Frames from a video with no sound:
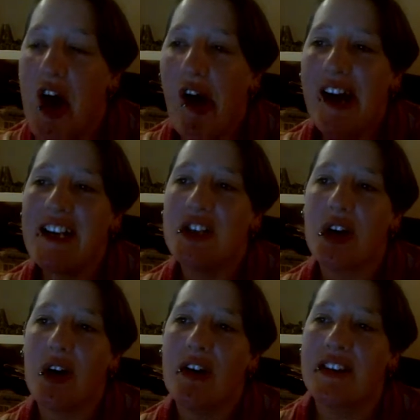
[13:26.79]
I
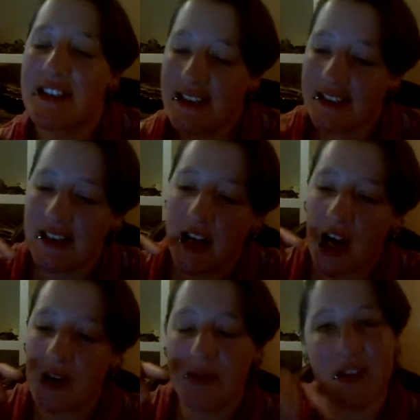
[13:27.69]

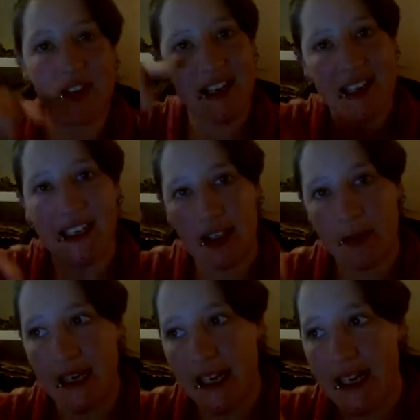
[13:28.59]
would jog a little
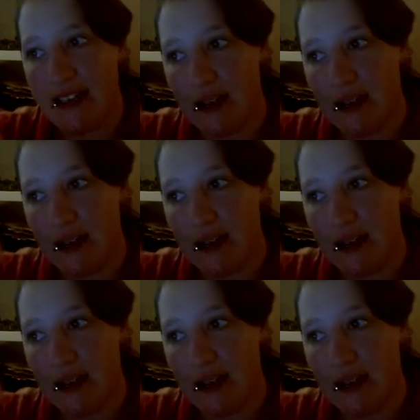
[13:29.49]
bit,